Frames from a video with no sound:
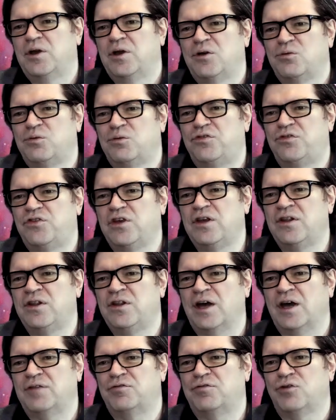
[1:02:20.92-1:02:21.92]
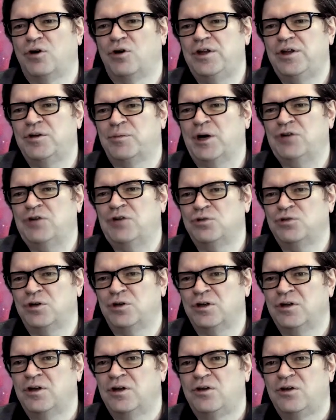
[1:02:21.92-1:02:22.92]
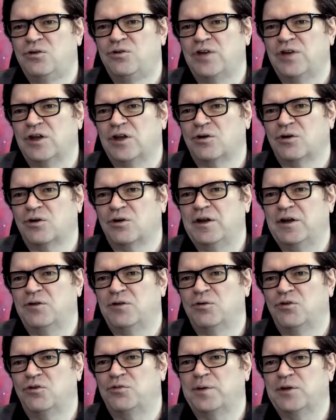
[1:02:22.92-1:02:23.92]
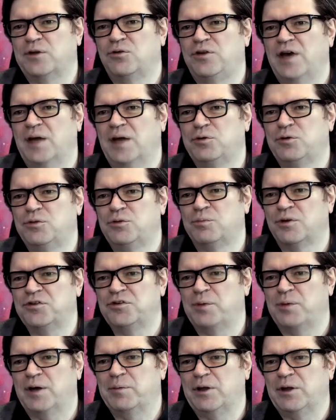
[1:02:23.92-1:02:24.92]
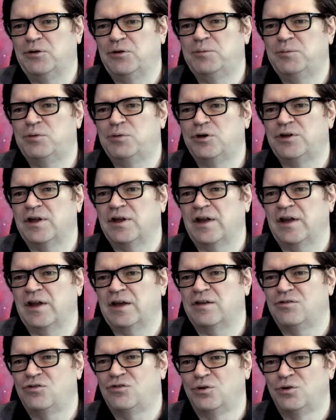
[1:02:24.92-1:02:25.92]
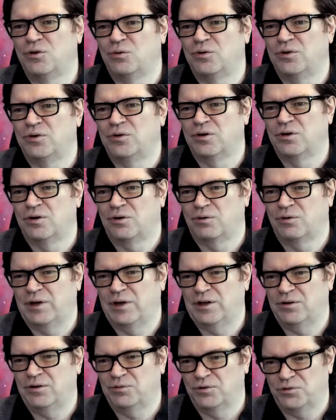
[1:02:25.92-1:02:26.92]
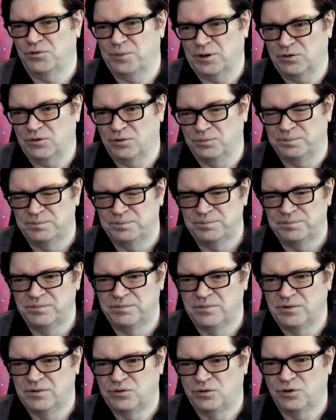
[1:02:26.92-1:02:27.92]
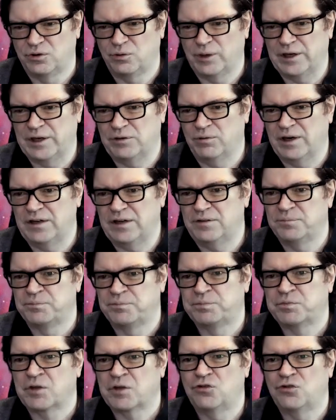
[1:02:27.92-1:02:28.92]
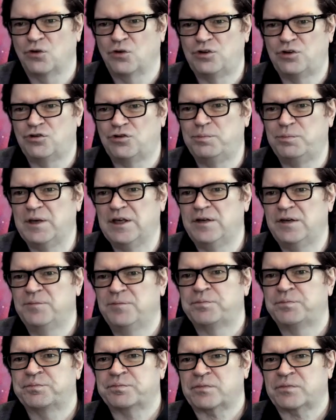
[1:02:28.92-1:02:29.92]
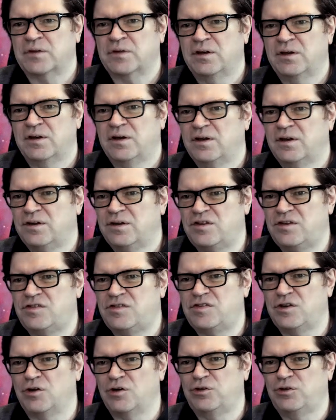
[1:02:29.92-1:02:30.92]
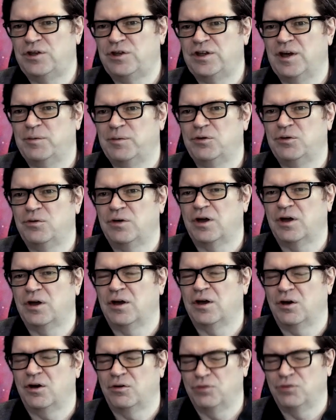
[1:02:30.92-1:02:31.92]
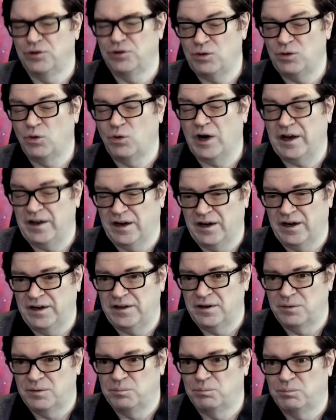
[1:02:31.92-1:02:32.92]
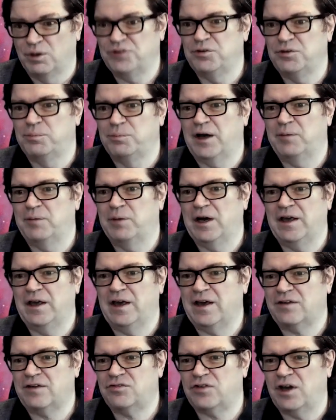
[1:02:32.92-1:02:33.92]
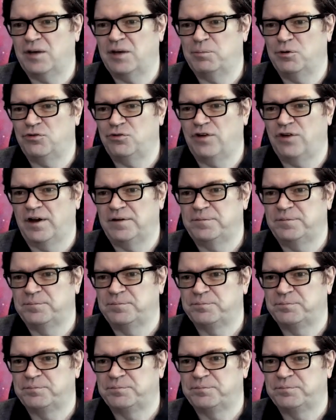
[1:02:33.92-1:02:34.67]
We've seen that for a linear module, you take the gradient with respect to the output, multiply by the input, and that gives you the gradient with respect to the weight, right? So it should be dc over dw over dyi multiplied by xi plus j.